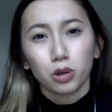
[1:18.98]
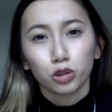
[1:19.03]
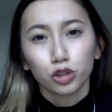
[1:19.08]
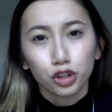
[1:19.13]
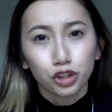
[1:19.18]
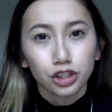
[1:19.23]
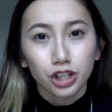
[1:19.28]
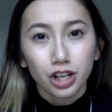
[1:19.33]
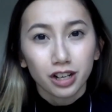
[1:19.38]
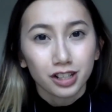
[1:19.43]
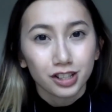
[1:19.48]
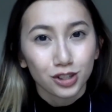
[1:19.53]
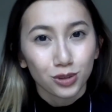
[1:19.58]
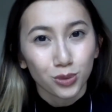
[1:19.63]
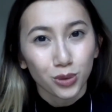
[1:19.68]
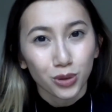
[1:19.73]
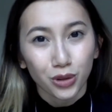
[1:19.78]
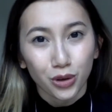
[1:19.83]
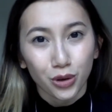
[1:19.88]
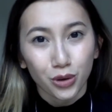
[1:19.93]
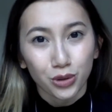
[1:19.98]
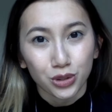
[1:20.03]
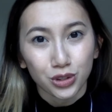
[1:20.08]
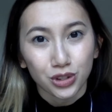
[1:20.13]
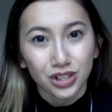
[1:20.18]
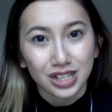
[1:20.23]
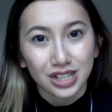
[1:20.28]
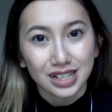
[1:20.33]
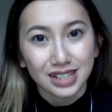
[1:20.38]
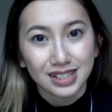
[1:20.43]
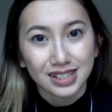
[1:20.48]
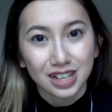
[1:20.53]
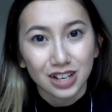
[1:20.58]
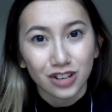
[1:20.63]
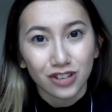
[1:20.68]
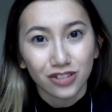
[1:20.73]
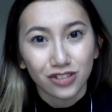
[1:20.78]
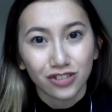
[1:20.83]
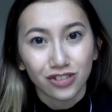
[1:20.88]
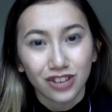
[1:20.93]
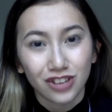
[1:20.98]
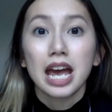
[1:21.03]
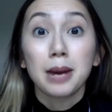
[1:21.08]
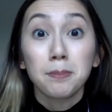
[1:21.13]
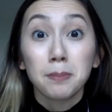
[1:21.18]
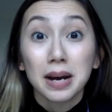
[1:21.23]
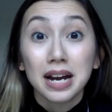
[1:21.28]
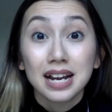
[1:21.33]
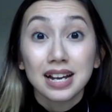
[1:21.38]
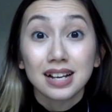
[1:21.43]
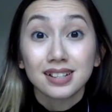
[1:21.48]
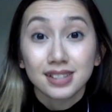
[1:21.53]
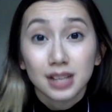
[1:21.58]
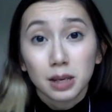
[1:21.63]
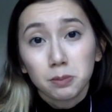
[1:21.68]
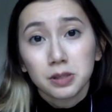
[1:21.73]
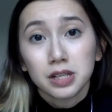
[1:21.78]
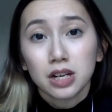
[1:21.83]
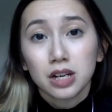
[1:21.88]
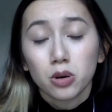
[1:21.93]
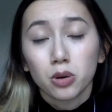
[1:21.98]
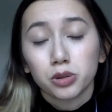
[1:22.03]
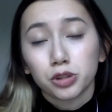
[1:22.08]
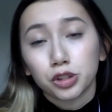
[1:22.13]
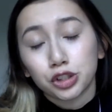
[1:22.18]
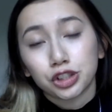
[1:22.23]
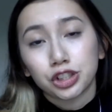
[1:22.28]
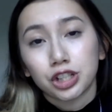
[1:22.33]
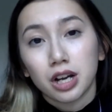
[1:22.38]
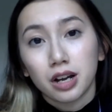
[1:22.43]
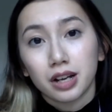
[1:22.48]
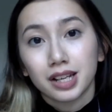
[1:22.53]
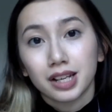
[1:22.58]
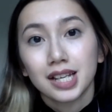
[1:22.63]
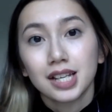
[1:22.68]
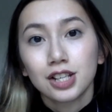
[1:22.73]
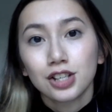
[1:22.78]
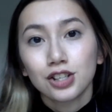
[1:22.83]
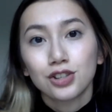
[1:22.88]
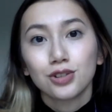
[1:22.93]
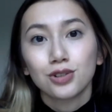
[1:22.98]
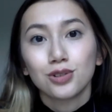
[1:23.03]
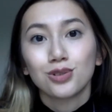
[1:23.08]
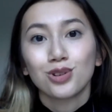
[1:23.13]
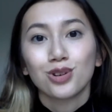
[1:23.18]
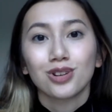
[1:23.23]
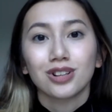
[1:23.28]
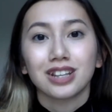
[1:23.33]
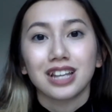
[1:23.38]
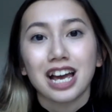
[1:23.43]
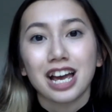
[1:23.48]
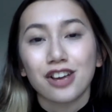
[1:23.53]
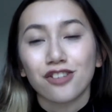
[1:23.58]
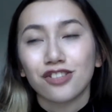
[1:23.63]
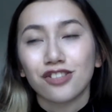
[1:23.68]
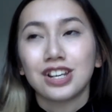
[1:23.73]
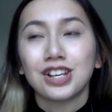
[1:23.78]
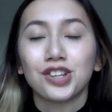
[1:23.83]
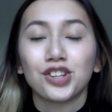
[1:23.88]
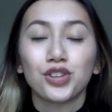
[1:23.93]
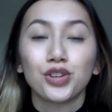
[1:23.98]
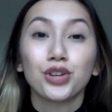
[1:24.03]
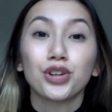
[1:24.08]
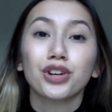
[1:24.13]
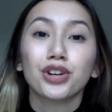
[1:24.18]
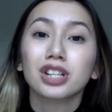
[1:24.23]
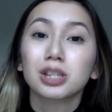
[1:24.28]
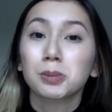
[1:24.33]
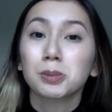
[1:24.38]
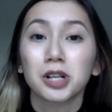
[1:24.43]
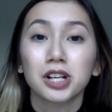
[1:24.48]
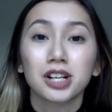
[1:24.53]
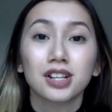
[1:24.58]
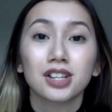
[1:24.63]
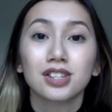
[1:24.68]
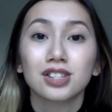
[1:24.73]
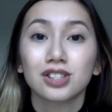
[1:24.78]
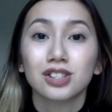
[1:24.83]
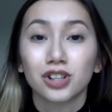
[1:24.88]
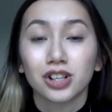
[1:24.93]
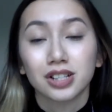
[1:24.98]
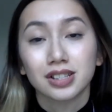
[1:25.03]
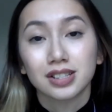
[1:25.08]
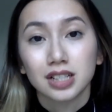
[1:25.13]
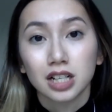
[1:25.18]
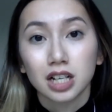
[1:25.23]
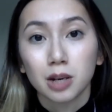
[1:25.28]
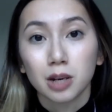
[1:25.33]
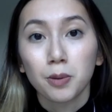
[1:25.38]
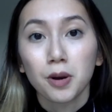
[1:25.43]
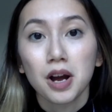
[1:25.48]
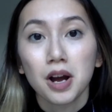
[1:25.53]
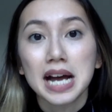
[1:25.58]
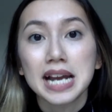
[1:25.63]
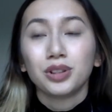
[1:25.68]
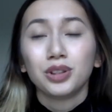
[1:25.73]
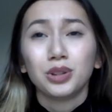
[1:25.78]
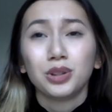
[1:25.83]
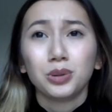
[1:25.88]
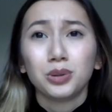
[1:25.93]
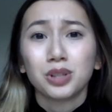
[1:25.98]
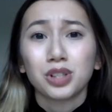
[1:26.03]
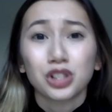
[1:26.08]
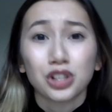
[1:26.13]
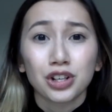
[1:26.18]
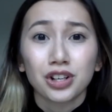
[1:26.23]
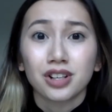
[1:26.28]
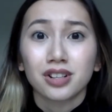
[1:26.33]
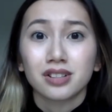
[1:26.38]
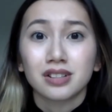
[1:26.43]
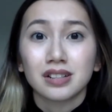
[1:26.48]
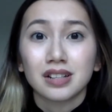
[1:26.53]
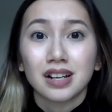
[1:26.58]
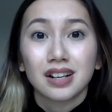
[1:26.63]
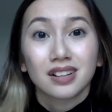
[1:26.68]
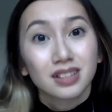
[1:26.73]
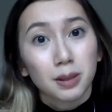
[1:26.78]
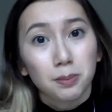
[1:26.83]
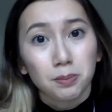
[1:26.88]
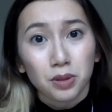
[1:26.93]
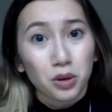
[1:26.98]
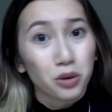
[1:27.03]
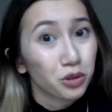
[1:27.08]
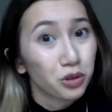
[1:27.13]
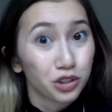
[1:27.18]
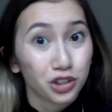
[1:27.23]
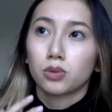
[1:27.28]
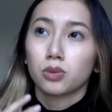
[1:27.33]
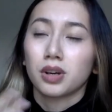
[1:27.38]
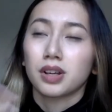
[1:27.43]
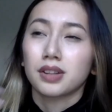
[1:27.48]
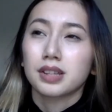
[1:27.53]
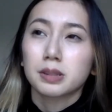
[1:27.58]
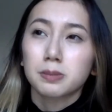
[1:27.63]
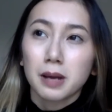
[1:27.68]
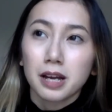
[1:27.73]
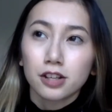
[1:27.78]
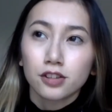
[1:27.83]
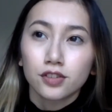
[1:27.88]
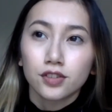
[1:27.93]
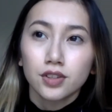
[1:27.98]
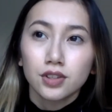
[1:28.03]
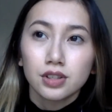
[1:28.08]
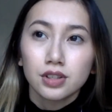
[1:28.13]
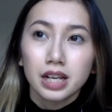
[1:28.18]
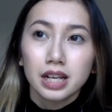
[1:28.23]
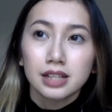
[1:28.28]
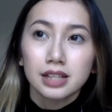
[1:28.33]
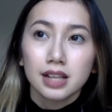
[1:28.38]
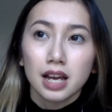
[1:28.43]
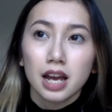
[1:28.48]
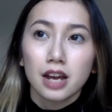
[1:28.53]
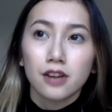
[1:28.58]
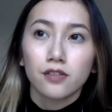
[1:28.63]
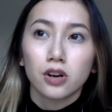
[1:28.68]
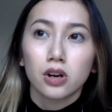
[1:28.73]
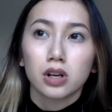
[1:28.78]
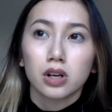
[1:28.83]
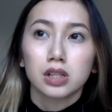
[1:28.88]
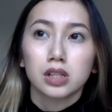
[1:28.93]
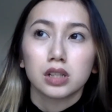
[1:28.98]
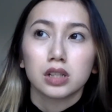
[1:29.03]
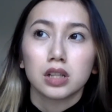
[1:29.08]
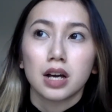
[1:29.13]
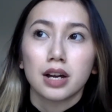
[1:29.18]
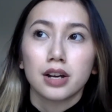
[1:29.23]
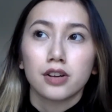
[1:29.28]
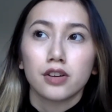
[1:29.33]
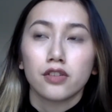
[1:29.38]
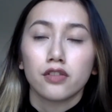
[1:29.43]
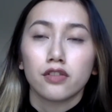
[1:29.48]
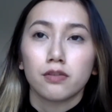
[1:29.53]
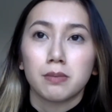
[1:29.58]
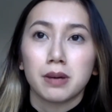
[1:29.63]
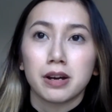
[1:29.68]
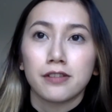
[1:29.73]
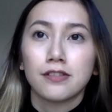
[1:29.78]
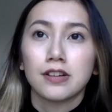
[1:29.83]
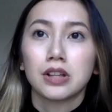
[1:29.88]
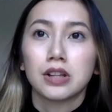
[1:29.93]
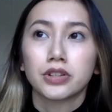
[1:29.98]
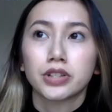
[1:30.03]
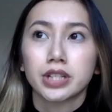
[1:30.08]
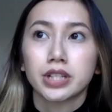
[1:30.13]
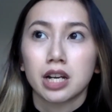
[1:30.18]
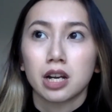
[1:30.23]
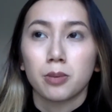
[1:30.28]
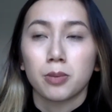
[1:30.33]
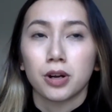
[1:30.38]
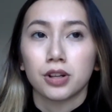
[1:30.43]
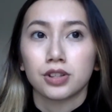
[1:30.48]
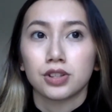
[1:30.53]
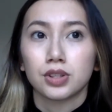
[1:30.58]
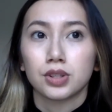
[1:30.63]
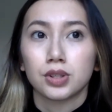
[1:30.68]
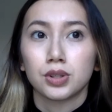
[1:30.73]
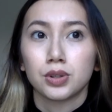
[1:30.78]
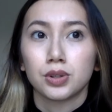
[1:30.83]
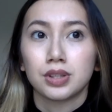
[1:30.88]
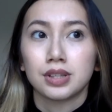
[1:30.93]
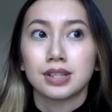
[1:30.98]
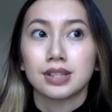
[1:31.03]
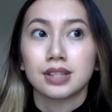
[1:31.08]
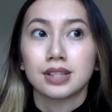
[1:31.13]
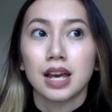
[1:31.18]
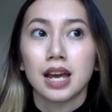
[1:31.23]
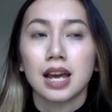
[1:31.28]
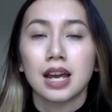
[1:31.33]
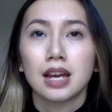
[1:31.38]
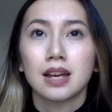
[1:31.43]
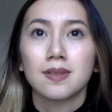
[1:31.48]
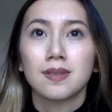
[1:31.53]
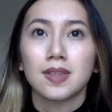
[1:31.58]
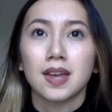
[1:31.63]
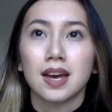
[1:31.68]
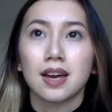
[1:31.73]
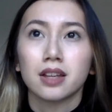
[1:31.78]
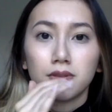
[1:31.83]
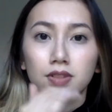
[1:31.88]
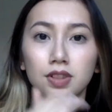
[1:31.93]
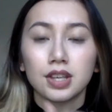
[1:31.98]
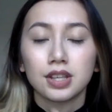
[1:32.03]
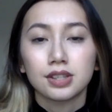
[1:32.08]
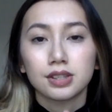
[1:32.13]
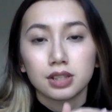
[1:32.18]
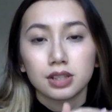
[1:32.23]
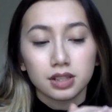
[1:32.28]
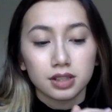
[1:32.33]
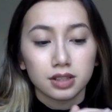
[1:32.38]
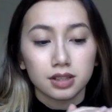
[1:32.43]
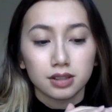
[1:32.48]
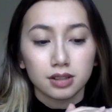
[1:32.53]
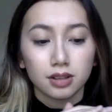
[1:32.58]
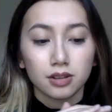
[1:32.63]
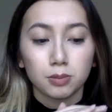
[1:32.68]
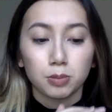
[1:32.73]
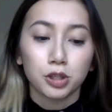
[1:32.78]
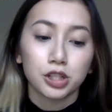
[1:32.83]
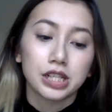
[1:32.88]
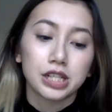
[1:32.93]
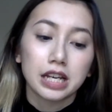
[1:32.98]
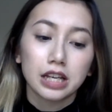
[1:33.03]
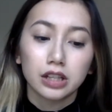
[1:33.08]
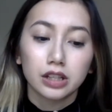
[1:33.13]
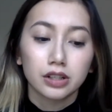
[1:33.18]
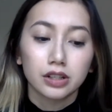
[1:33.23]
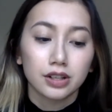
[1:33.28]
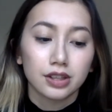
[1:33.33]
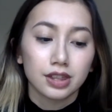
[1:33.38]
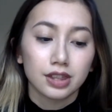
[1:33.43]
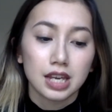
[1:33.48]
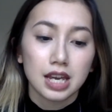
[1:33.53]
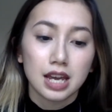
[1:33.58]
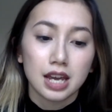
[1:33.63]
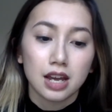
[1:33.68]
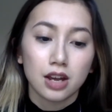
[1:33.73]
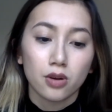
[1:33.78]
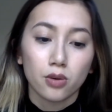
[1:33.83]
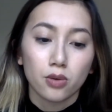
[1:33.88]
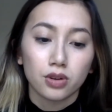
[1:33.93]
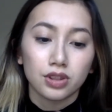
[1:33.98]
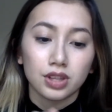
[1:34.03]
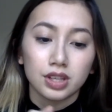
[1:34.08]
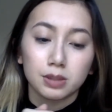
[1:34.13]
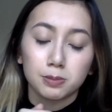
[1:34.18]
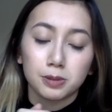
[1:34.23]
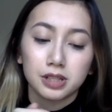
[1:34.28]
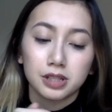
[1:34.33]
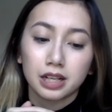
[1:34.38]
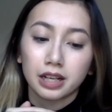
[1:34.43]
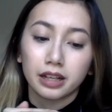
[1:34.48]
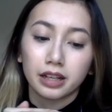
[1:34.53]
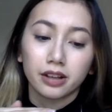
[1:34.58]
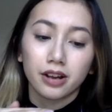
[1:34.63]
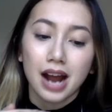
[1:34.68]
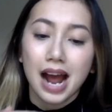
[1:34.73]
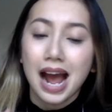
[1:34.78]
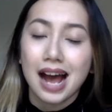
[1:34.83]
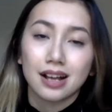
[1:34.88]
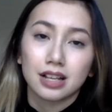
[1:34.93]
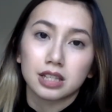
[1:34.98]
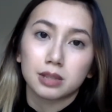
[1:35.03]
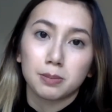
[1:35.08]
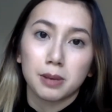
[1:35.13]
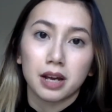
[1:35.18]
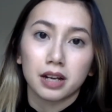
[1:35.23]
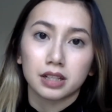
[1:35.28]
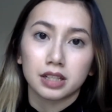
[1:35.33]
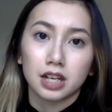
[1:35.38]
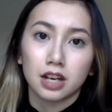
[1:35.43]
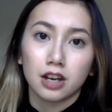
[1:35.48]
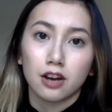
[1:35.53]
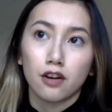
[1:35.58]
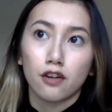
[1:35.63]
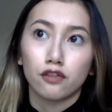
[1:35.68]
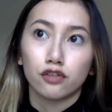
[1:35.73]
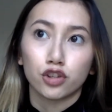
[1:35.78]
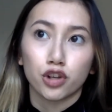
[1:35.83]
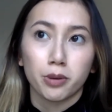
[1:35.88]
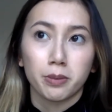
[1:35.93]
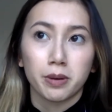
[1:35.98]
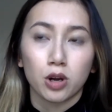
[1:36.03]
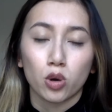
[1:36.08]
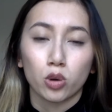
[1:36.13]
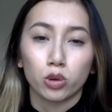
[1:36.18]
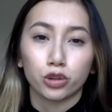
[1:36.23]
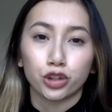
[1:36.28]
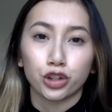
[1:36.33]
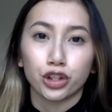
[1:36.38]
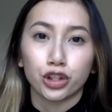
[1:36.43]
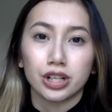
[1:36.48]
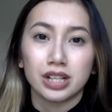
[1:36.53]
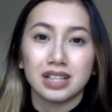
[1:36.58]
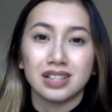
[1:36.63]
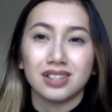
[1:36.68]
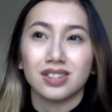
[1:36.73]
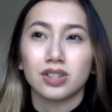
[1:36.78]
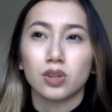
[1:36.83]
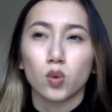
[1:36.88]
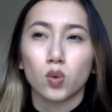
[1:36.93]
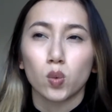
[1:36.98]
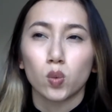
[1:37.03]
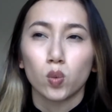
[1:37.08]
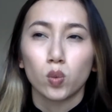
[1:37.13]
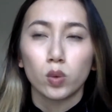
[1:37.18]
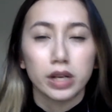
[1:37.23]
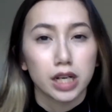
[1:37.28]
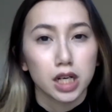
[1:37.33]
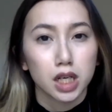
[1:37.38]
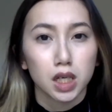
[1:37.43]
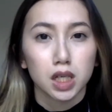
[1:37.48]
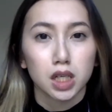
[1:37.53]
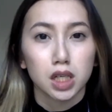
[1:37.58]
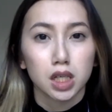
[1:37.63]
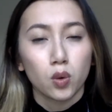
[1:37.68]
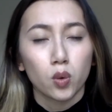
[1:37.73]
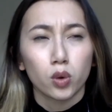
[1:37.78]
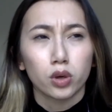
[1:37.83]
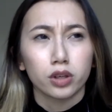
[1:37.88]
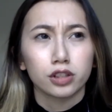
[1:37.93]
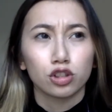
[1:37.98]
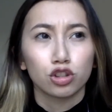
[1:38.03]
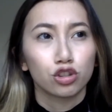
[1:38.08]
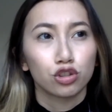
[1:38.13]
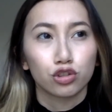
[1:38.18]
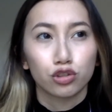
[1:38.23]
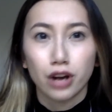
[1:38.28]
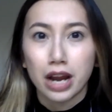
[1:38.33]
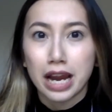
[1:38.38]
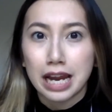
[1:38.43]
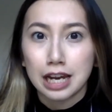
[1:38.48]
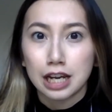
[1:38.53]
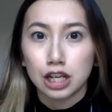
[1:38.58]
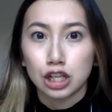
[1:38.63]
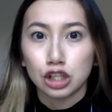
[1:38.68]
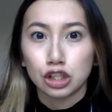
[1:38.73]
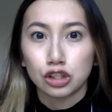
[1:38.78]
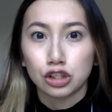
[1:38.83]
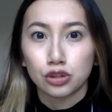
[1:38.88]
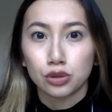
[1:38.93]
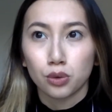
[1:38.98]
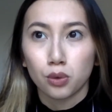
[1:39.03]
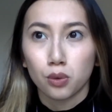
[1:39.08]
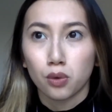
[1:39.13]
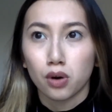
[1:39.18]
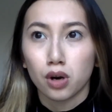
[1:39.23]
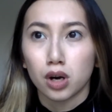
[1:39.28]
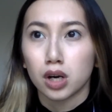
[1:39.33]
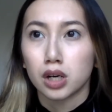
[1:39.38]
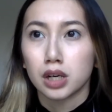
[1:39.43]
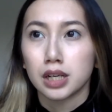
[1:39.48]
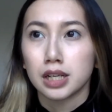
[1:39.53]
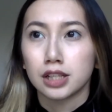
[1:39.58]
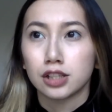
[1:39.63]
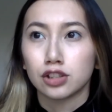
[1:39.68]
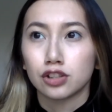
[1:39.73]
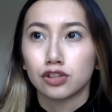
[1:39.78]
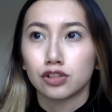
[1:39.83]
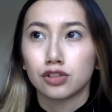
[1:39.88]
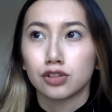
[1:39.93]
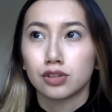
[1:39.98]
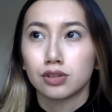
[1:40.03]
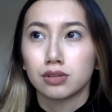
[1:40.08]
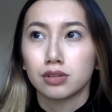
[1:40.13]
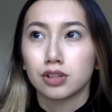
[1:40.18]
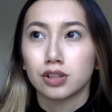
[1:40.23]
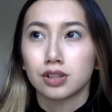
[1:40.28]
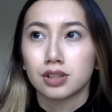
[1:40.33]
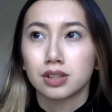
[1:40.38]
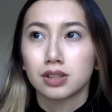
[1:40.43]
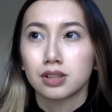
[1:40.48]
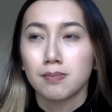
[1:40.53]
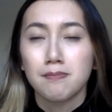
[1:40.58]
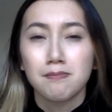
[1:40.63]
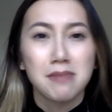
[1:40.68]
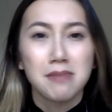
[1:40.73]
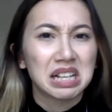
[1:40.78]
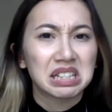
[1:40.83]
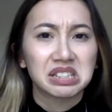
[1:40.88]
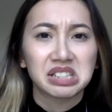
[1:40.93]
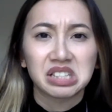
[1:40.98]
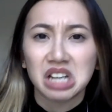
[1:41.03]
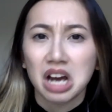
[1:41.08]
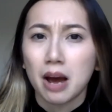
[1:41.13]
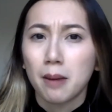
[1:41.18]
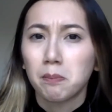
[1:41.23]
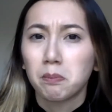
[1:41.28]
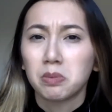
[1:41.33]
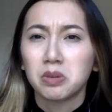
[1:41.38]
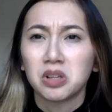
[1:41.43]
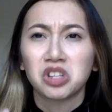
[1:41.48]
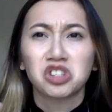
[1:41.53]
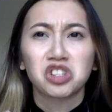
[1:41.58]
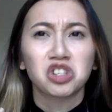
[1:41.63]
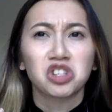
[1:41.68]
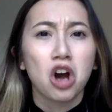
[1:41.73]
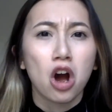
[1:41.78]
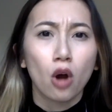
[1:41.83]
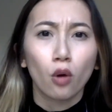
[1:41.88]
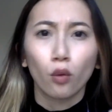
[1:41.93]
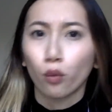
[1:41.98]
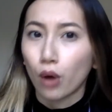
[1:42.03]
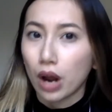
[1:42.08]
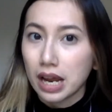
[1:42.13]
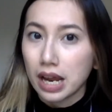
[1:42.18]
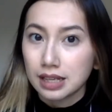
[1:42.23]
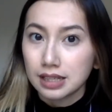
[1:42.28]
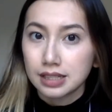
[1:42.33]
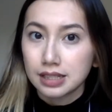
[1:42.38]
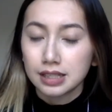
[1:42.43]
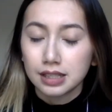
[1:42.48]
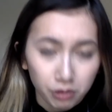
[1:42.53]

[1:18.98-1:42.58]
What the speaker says: culture shock is a roller coaster in itself, and by accepting culture shock into your life and into your experience during study abroad, you in turn accept the culture. Throughout these past few days, I've heard a lot of my fellow study abroad students say that this particular thing or this particular aspect of German culture is weird, or it's strange, or it's just messed up, it's not right.